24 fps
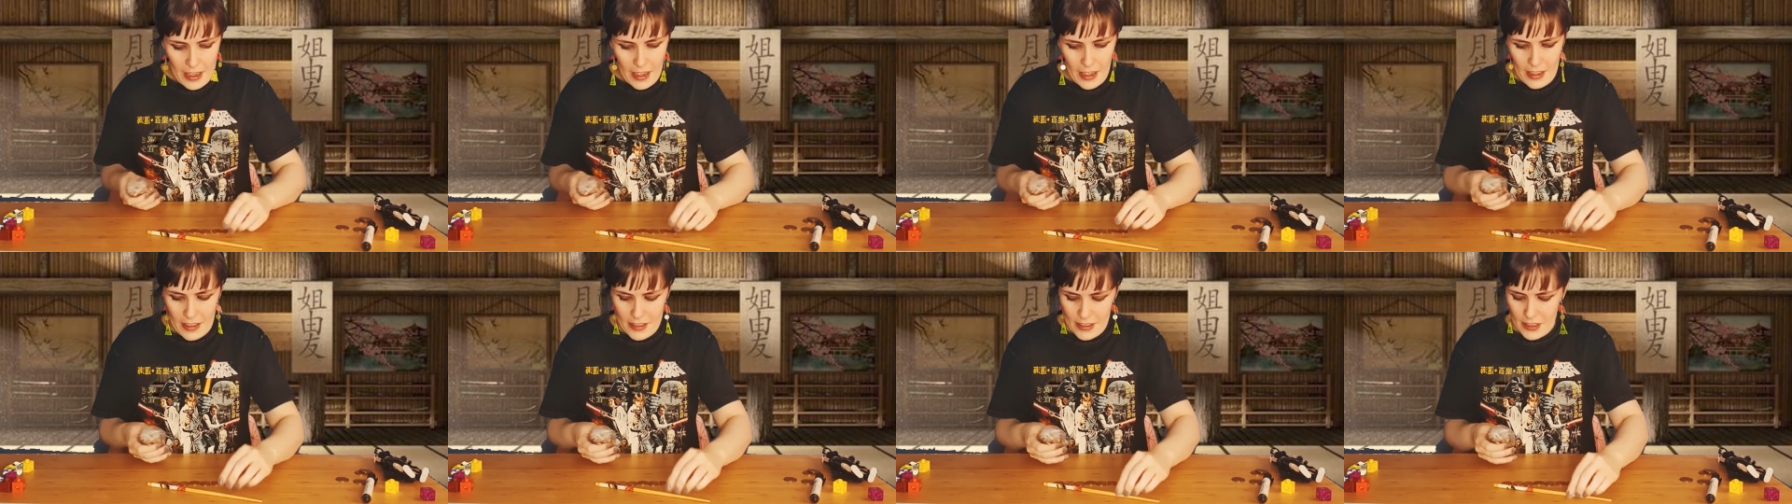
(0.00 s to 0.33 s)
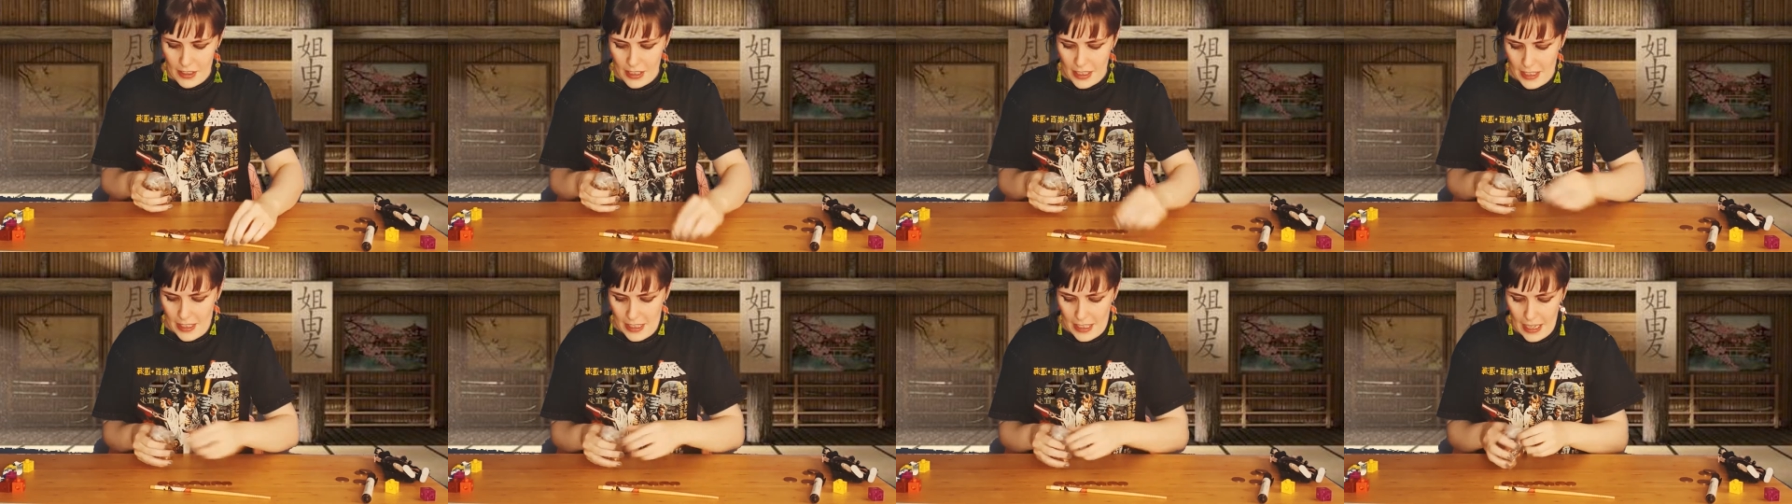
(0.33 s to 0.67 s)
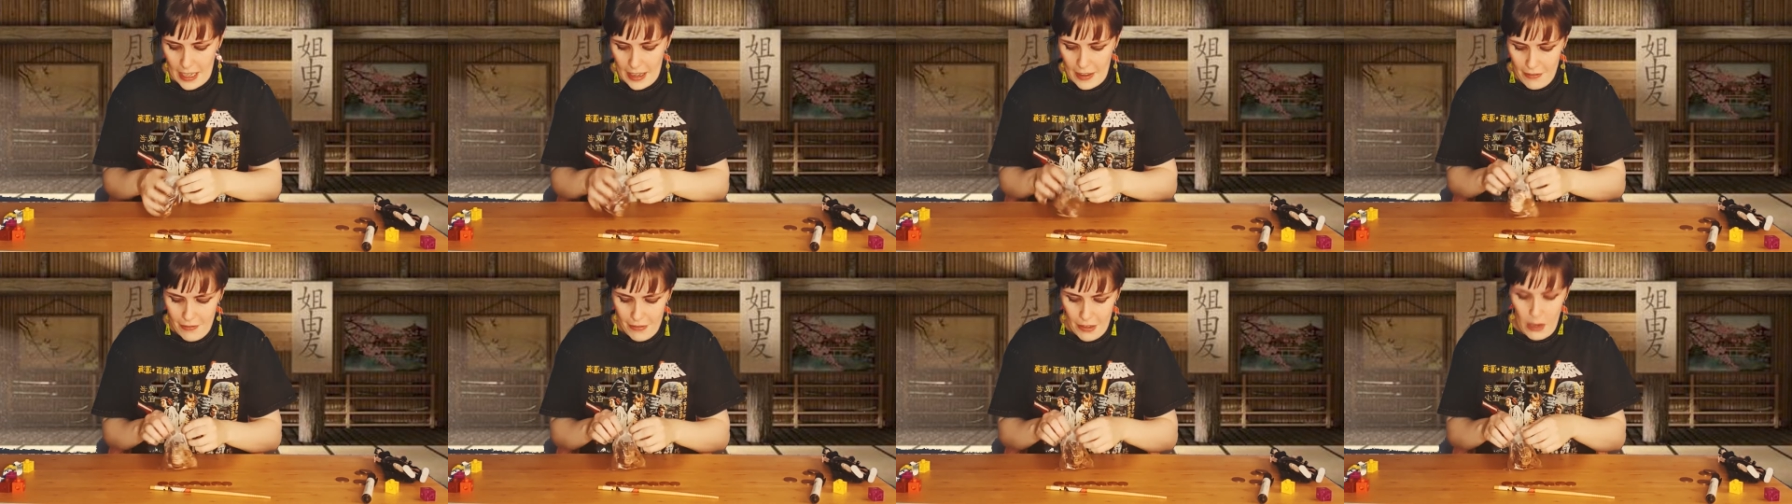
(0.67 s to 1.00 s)
so let's get a
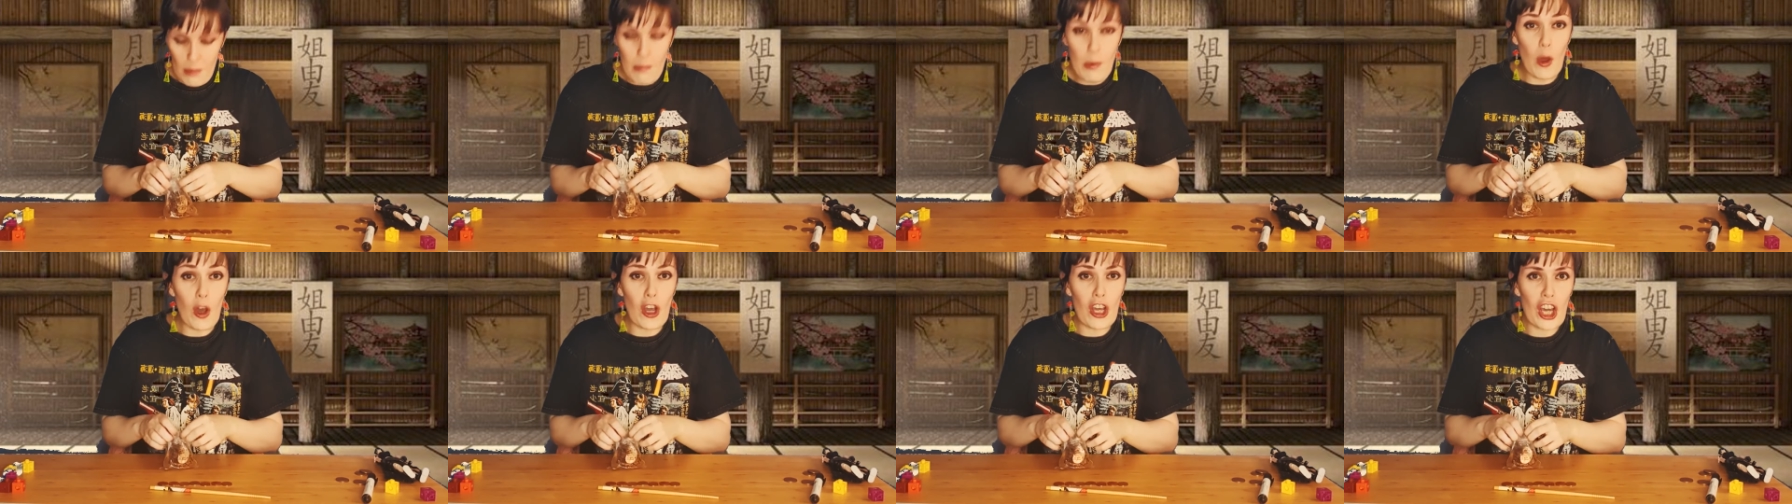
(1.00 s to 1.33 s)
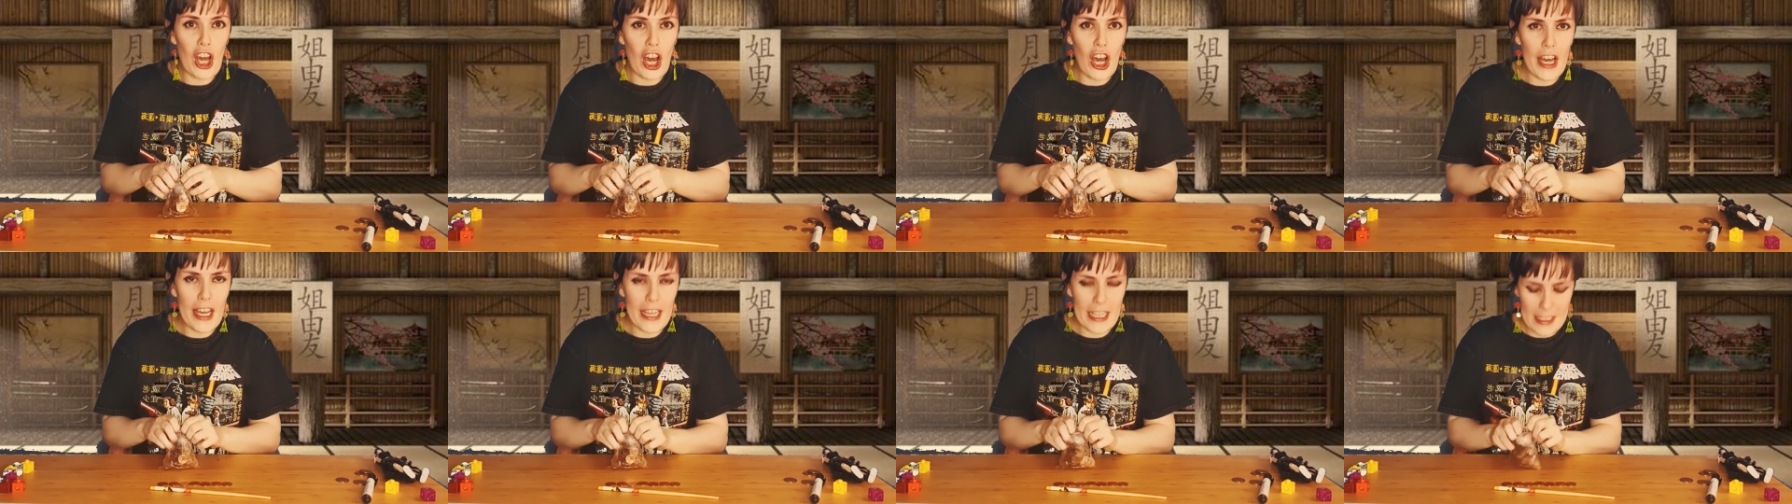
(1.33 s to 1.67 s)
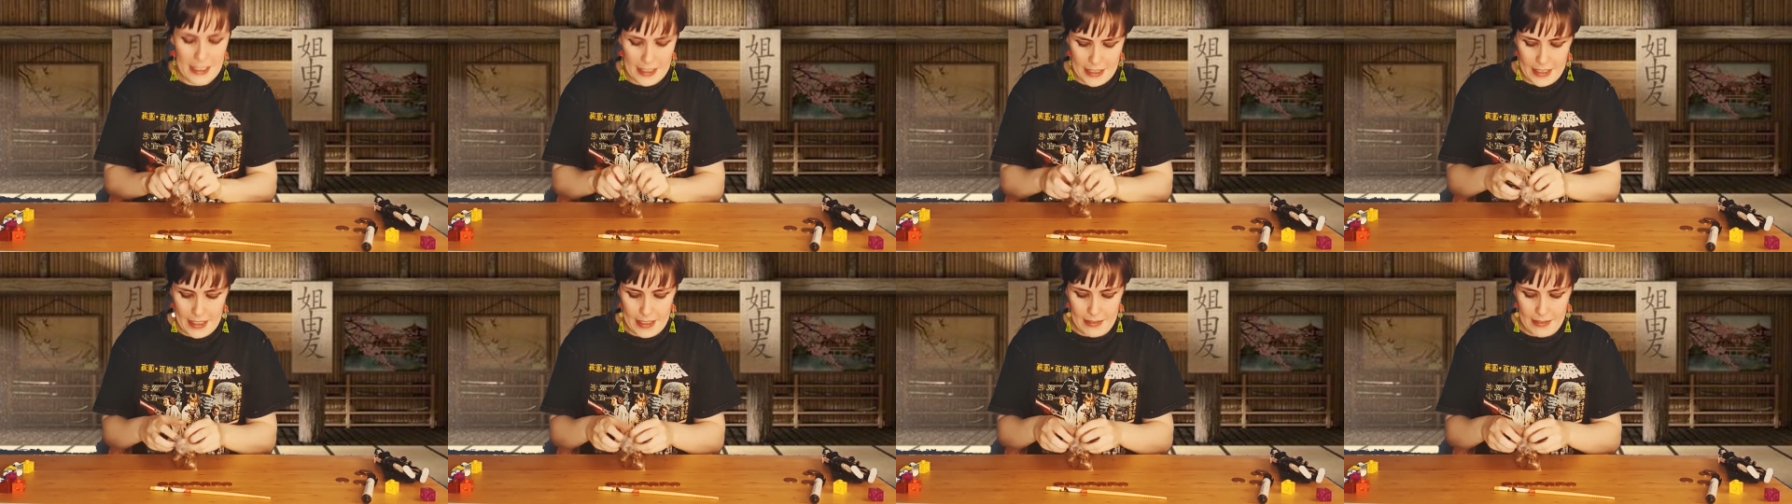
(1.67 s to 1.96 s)
few more coins.